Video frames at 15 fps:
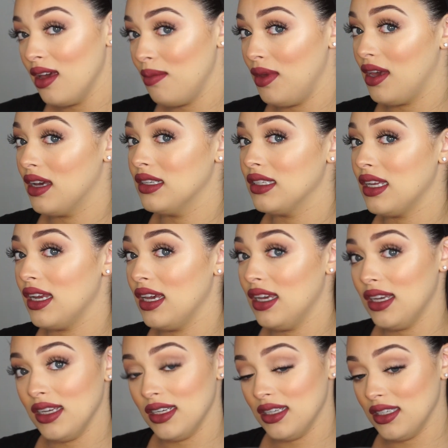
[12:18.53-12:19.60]
because it
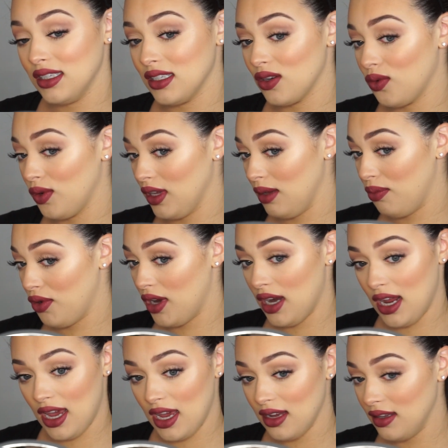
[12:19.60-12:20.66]
is really
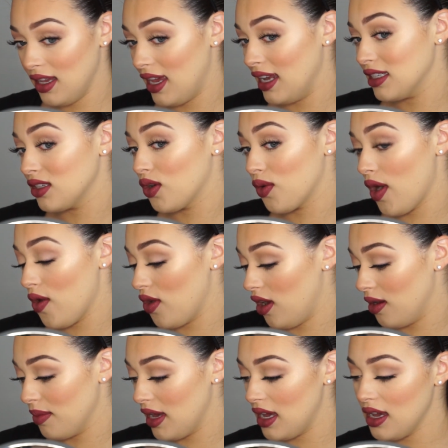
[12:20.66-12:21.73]
pretty. It has grown
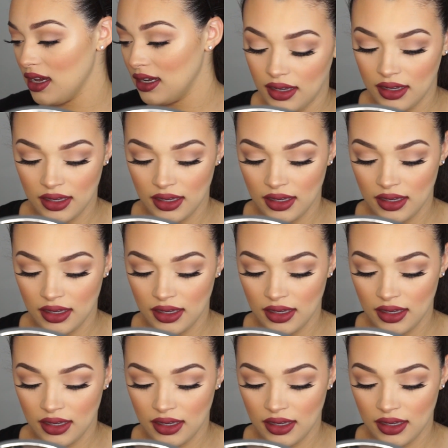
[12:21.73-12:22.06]
on me.